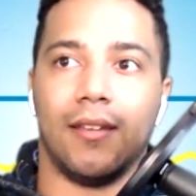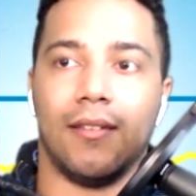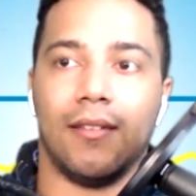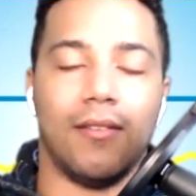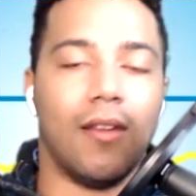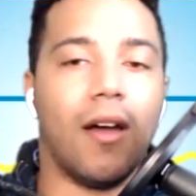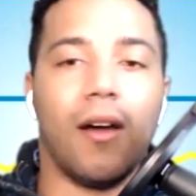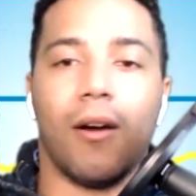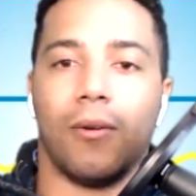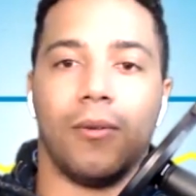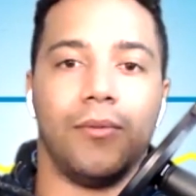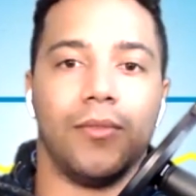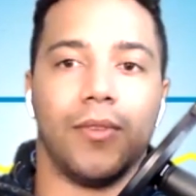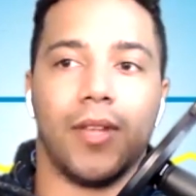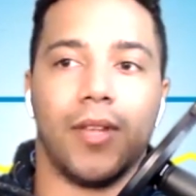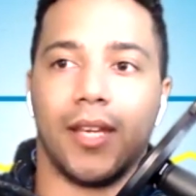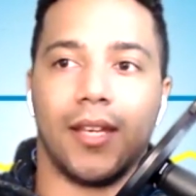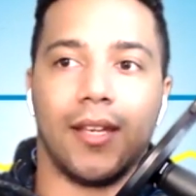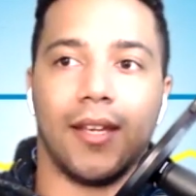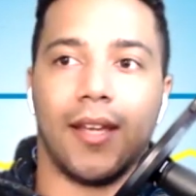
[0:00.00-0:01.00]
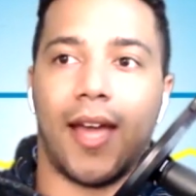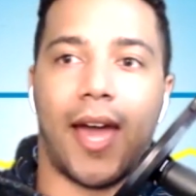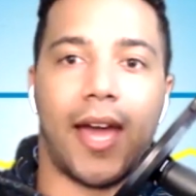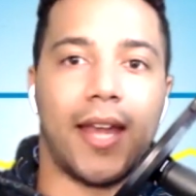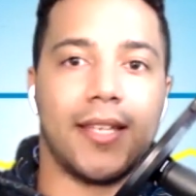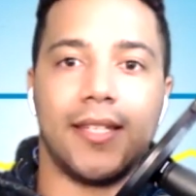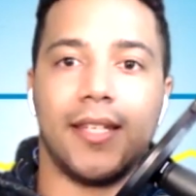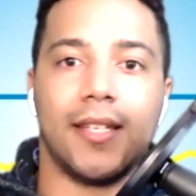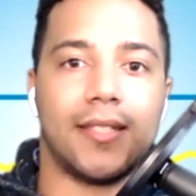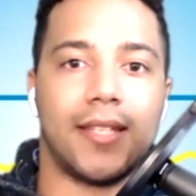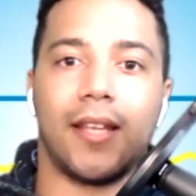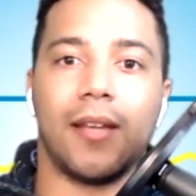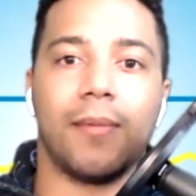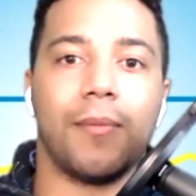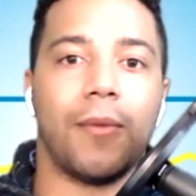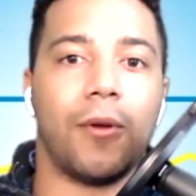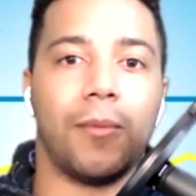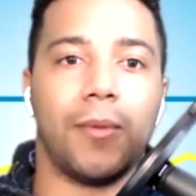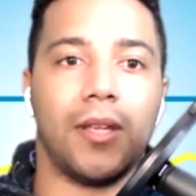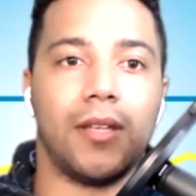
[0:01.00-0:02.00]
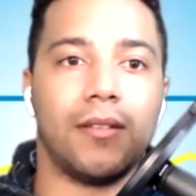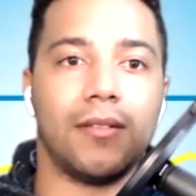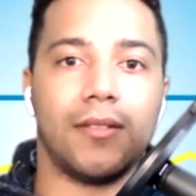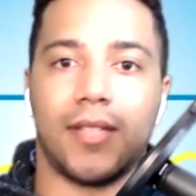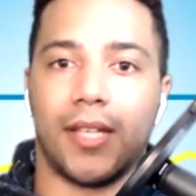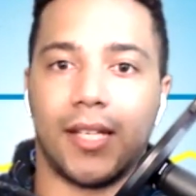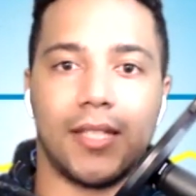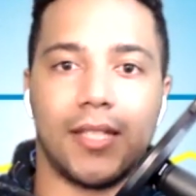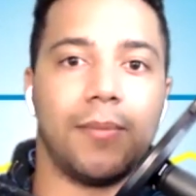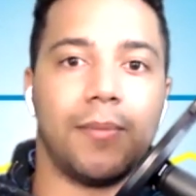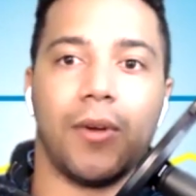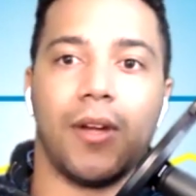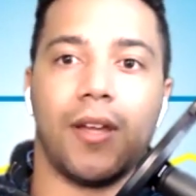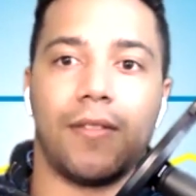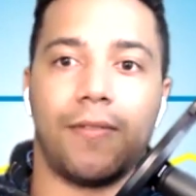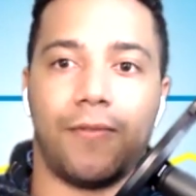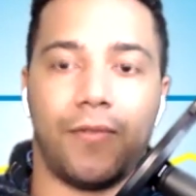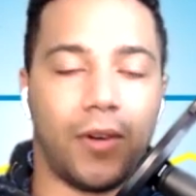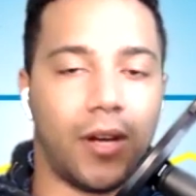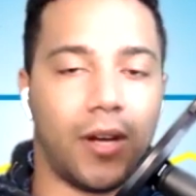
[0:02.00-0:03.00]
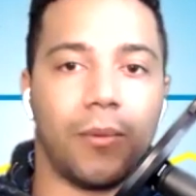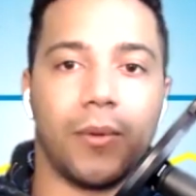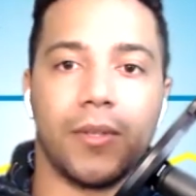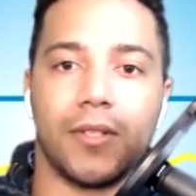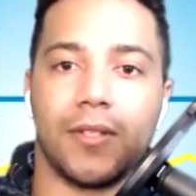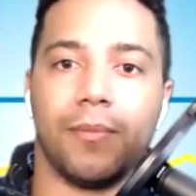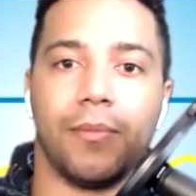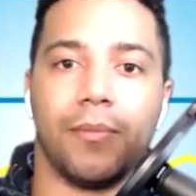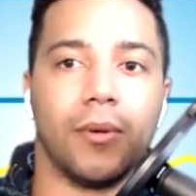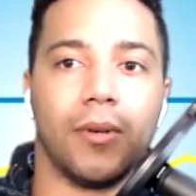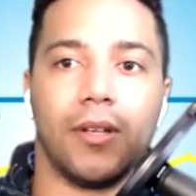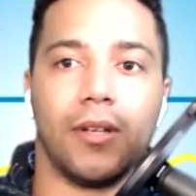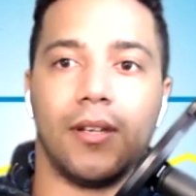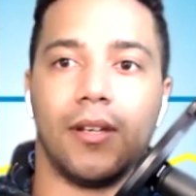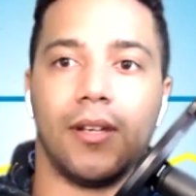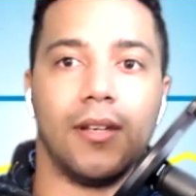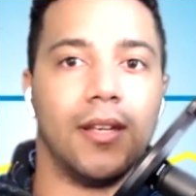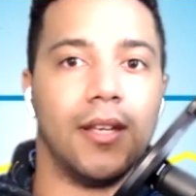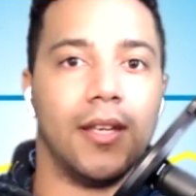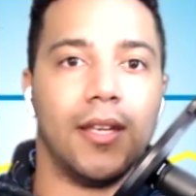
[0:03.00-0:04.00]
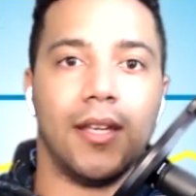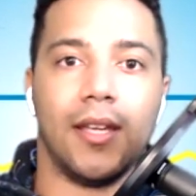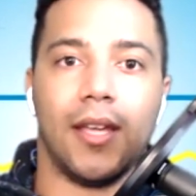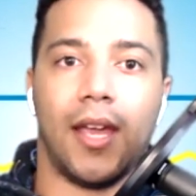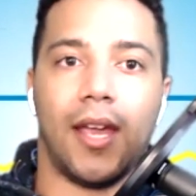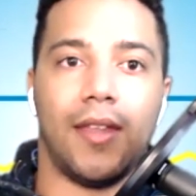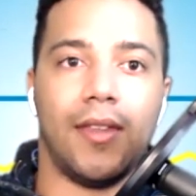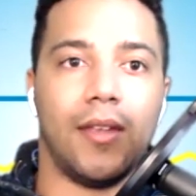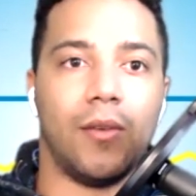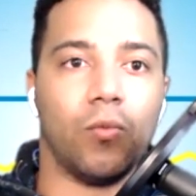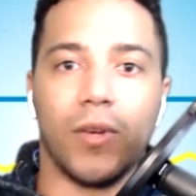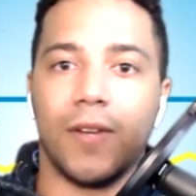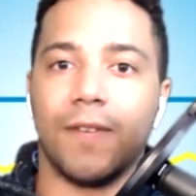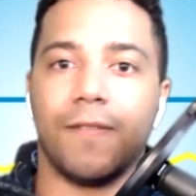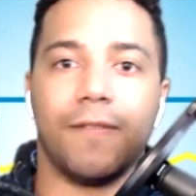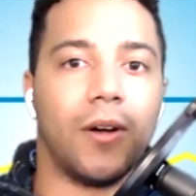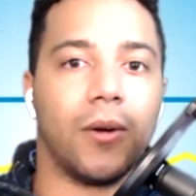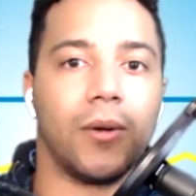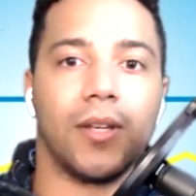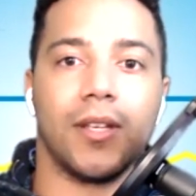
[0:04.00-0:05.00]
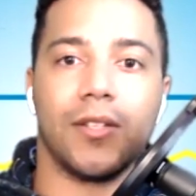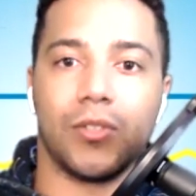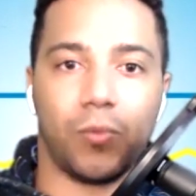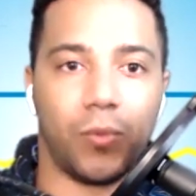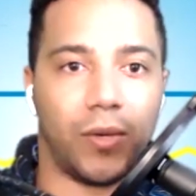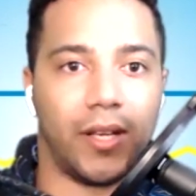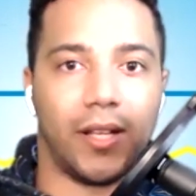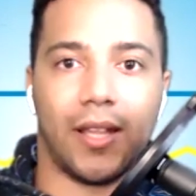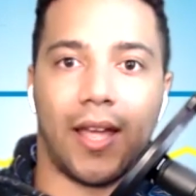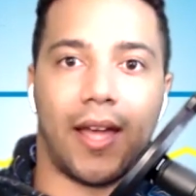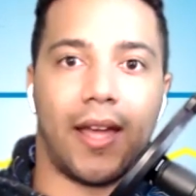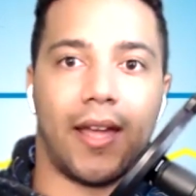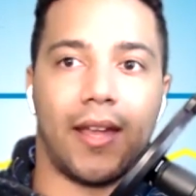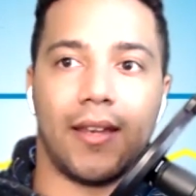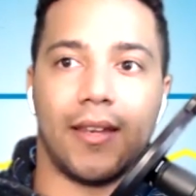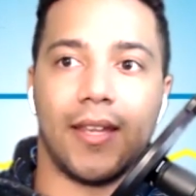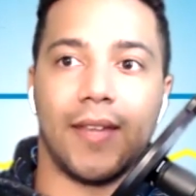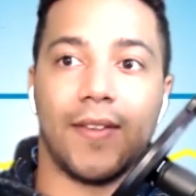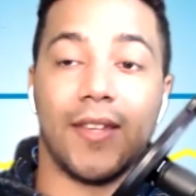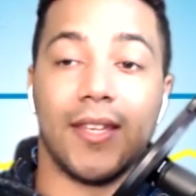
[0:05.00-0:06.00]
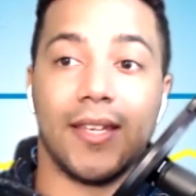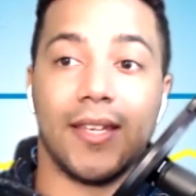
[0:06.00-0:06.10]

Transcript: no, like I just need to take a moment, take a deep breath, figure out what's important, and then refocus, realign,